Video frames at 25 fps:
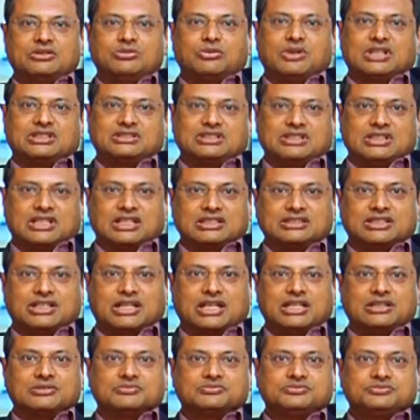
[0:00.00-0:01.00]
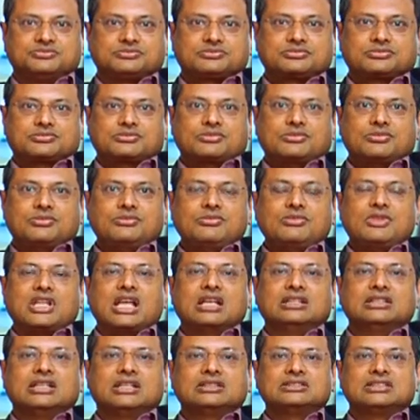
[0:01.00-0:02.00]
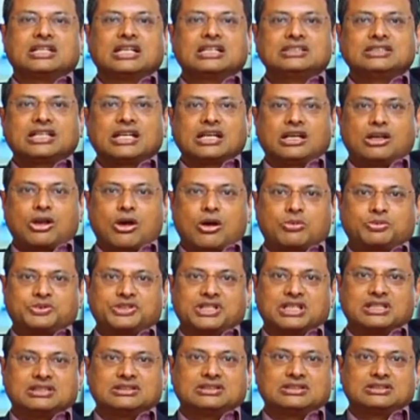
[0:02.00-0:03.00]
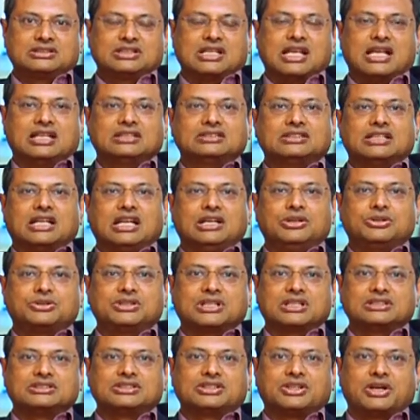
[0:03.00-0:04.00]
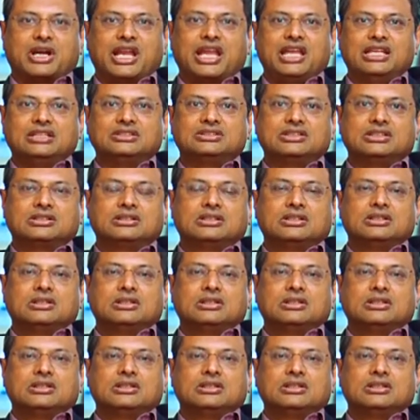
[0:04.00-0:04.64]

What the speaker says: with surgery. The surgical options and solutions range